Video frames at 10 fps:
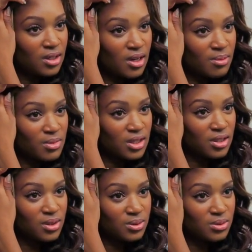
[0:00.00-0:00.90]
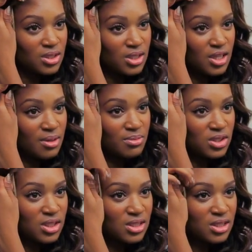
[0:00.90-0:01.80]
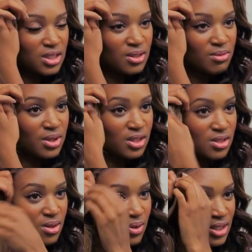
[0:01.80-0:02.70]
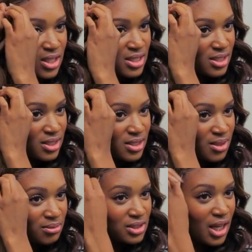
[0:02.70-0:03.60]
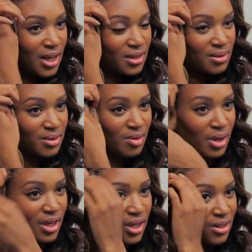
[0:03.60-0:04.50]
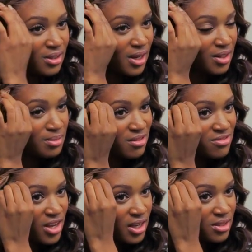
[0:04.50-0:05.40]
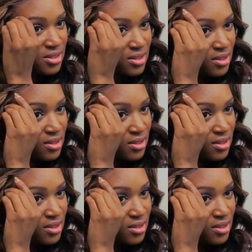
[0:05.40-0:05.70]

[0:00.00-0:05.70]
Now I'm going to loosen it up just a little bit so it doesn't look so tight around my hairline and my face.